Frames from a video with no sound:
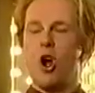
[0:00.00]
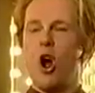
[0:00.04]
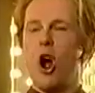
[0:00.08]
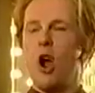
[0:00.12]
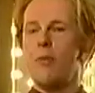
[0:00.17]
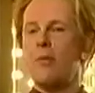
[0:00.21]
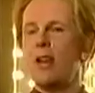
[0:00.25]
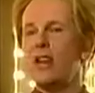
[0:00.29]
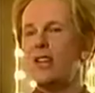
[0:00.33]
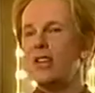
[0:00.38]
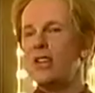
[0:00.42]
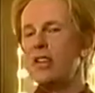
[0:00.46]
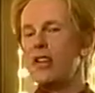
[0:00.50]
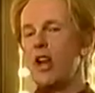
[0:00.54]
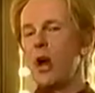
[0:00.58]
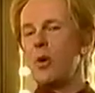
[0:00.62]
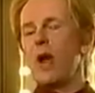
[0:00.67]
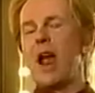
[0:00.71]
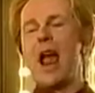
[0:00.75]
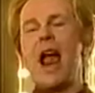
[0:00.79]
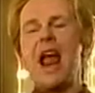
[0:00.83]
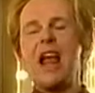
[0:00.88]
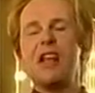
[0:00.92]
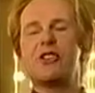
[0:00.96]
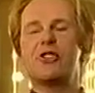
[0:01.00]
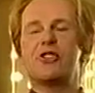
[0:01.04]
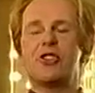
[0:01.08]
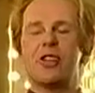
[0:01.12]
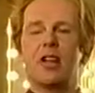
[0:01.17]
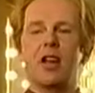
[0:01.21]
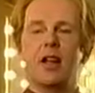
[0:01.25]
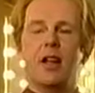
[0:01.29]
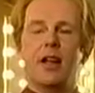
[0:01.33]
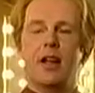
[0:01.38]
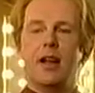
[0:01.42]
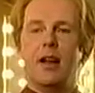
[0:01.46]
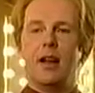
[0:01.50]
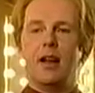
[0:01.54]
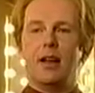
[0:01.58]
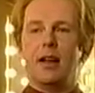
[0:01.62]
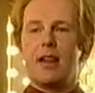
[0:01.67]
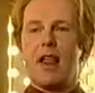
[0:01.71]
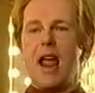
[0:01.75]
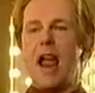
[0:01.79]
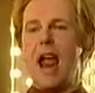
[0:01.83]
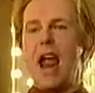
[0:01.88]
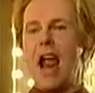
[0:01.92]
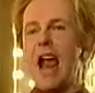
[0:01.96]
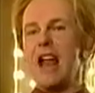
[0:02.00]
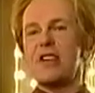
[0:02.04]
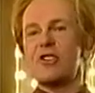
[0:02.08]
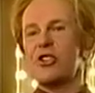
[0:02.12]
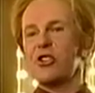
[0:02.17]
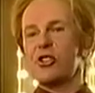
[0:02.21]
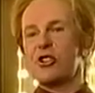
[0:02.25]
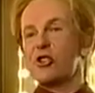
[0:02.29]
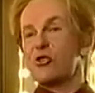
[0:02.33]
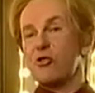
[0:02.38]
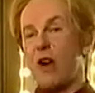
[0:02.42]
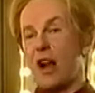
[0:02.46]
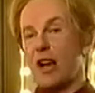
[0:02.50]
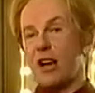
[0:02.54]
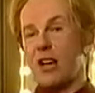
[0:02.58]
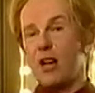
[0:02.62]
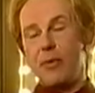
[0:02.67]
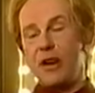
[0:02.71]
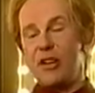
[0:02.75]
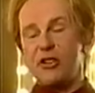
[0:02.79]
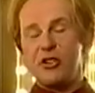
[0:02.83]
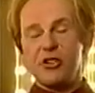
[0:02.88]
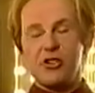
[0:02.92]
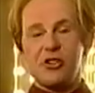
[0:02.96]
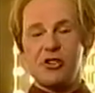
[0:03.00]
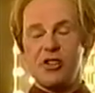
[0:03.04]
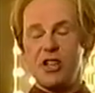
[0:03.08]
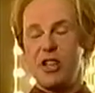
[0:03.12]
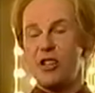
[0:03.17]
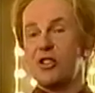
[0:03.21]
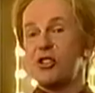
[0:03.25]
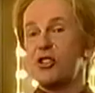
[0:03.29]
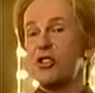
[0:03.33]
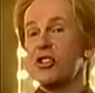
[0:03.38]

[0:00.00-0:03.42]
I mean, you know, as an Australian, I mean, it's